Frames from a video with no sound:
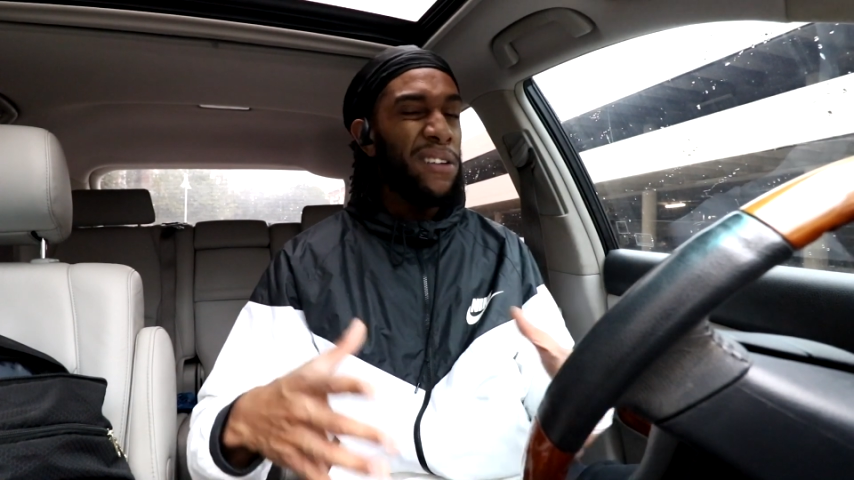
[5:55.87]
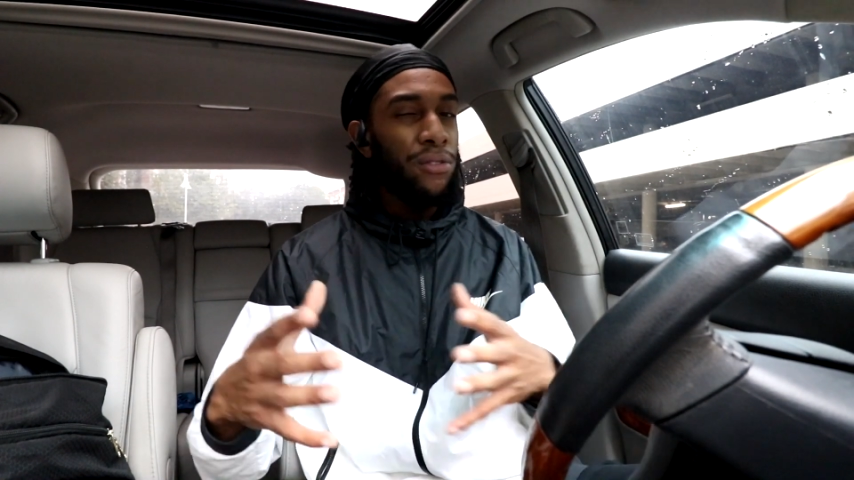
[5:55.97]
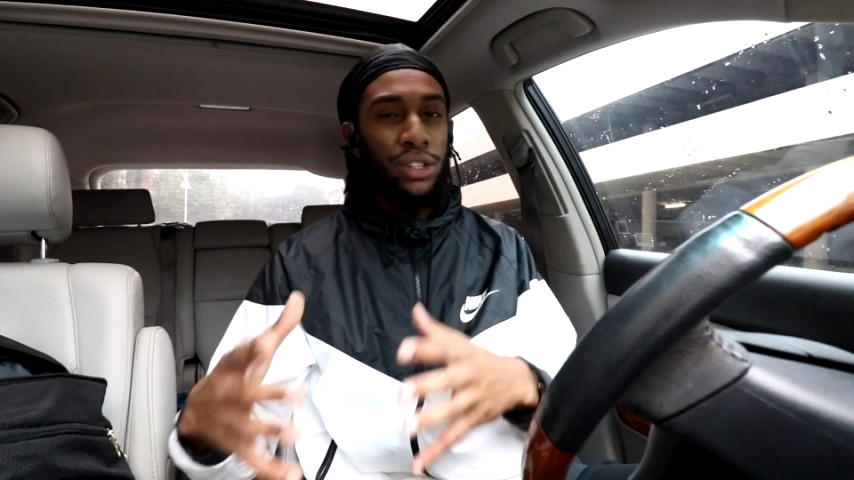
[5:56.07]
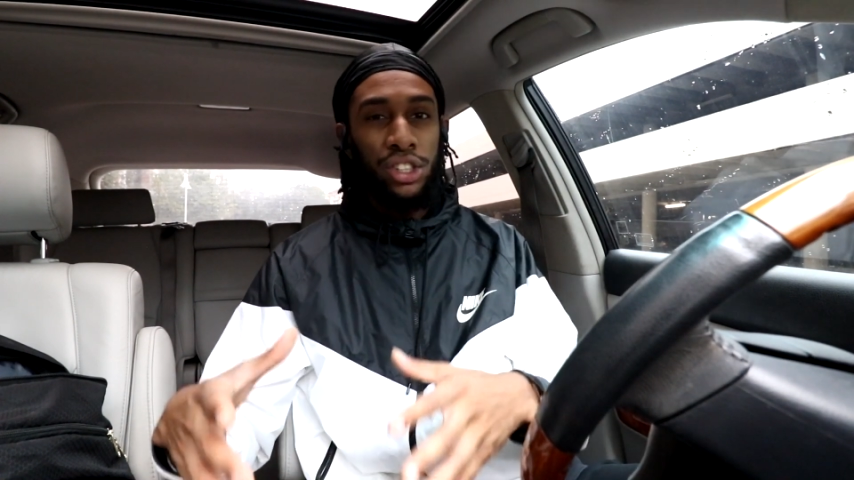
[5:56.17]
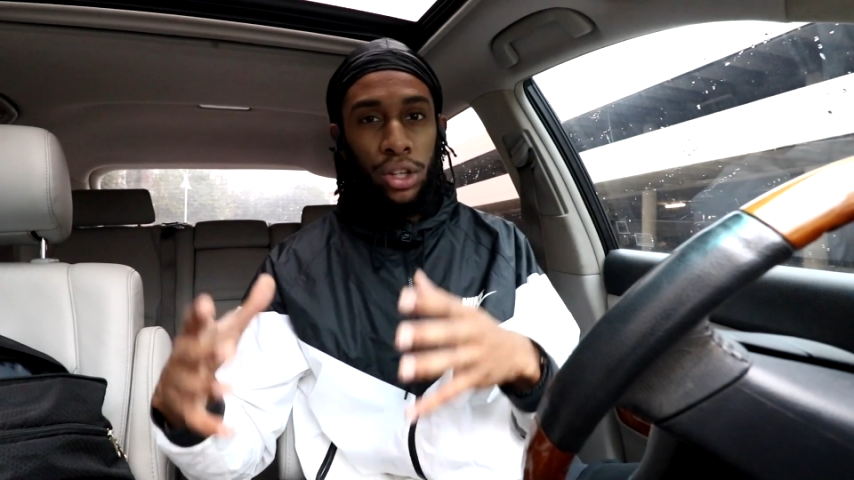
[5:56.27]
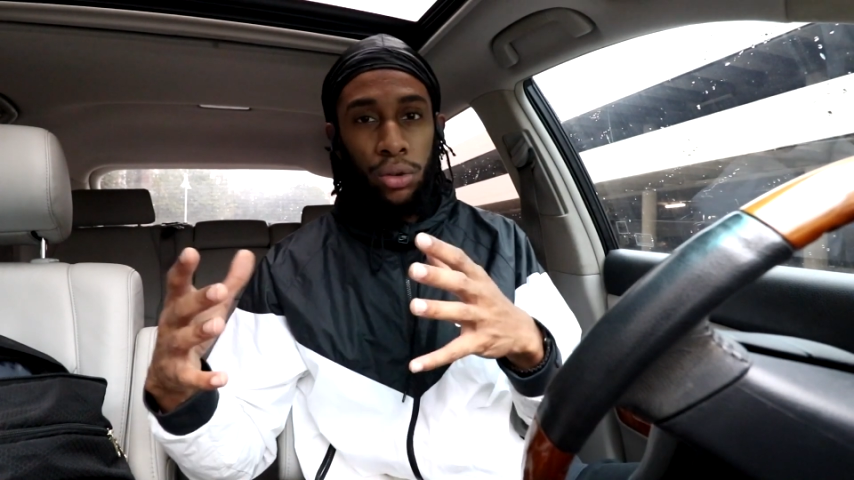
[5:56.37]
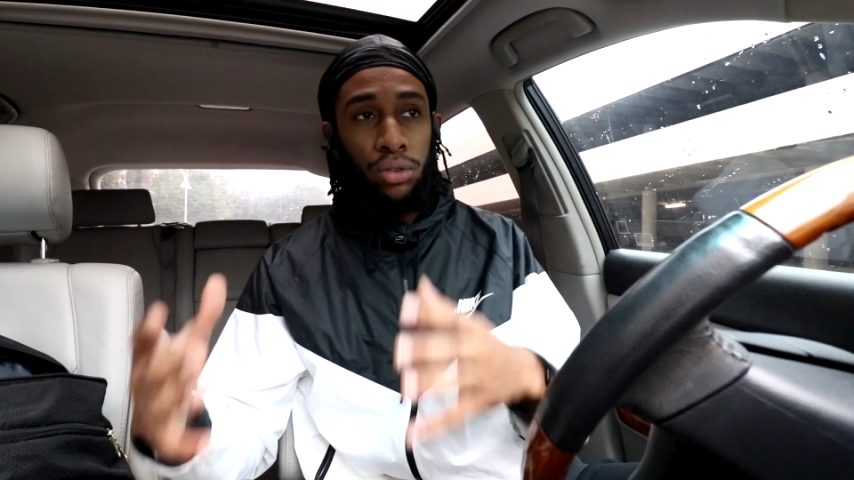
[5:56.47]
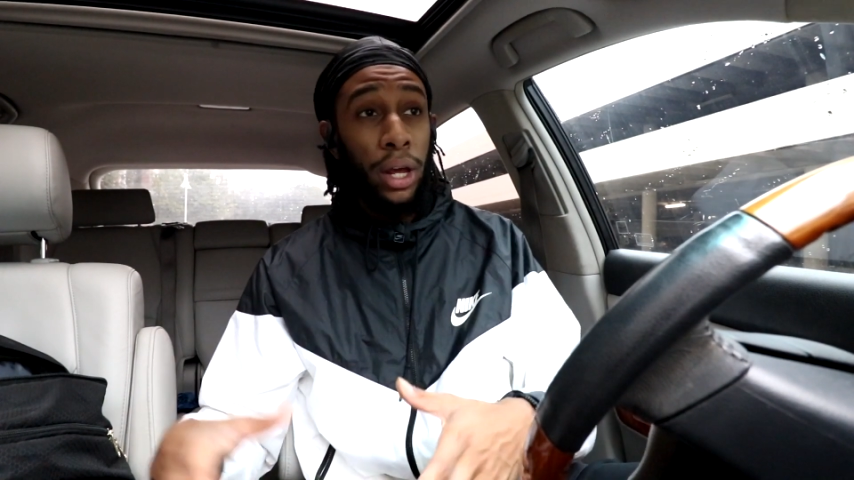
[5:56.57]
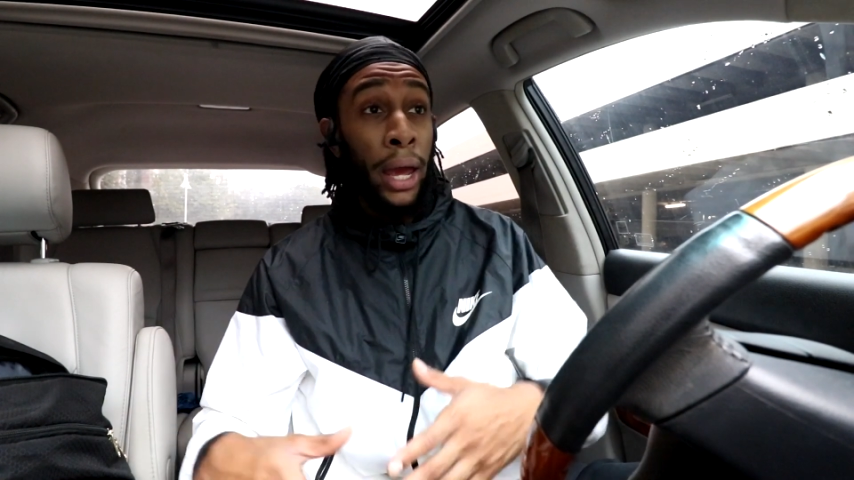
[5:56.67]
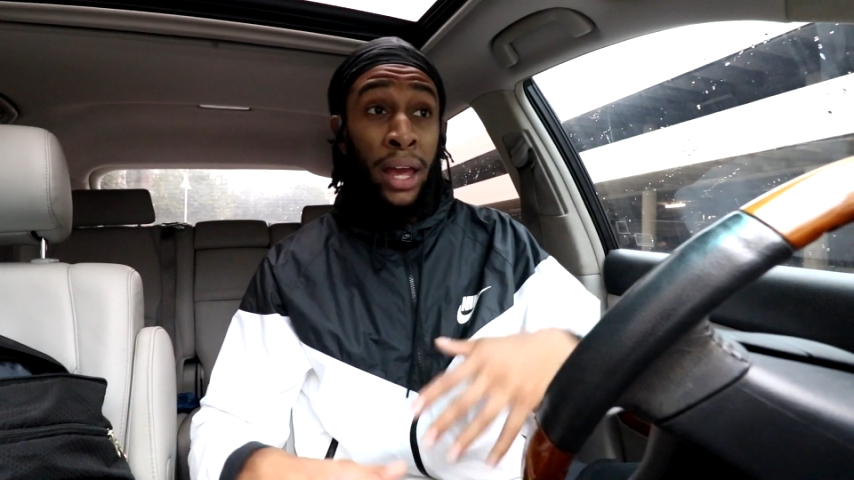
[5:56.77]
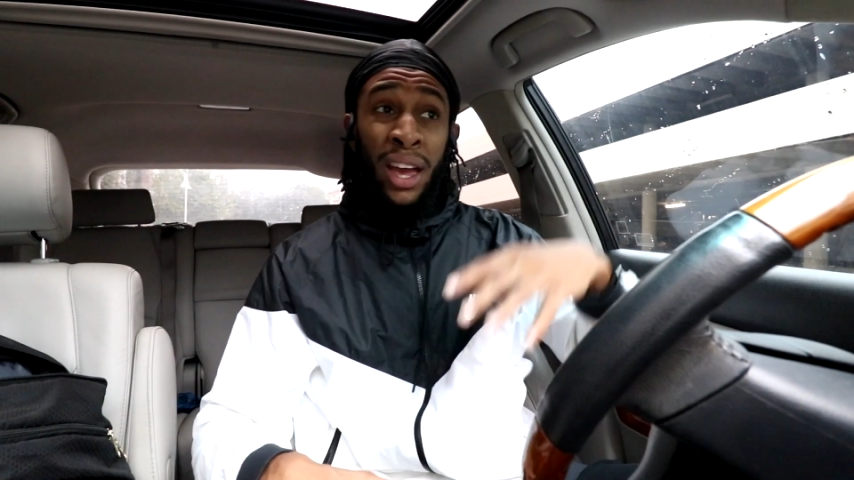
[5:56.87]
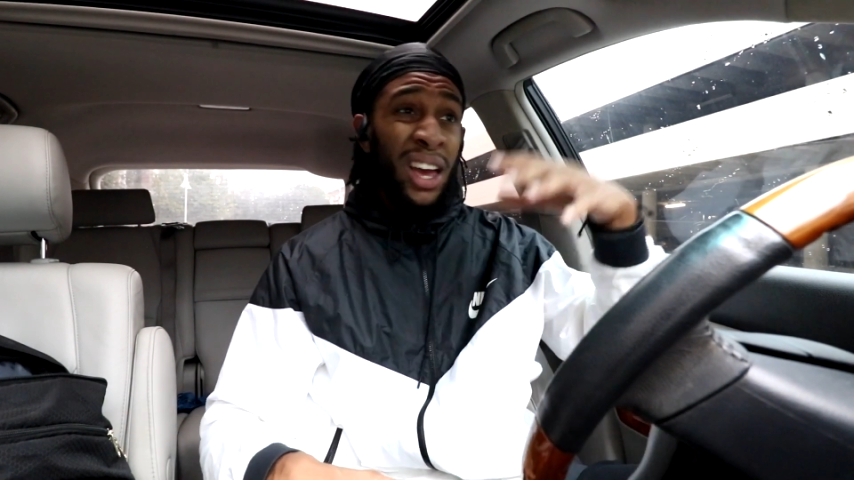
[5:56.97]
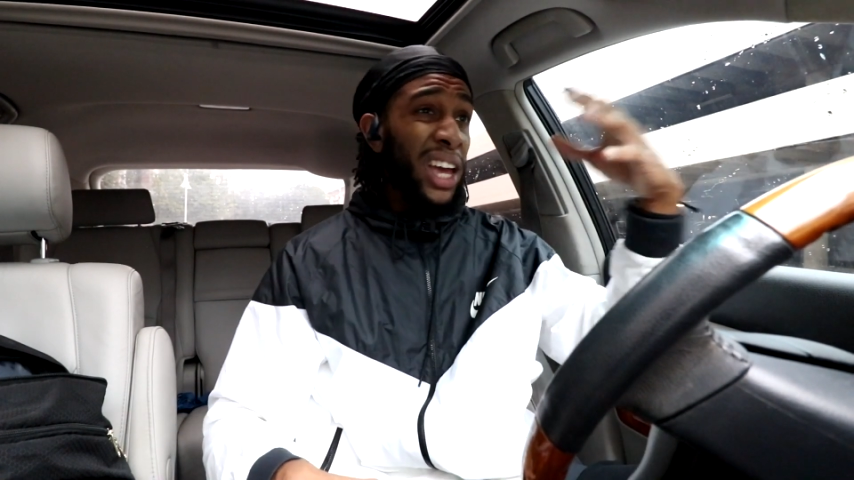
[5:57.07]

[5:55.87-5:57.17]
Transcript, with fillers: every single day.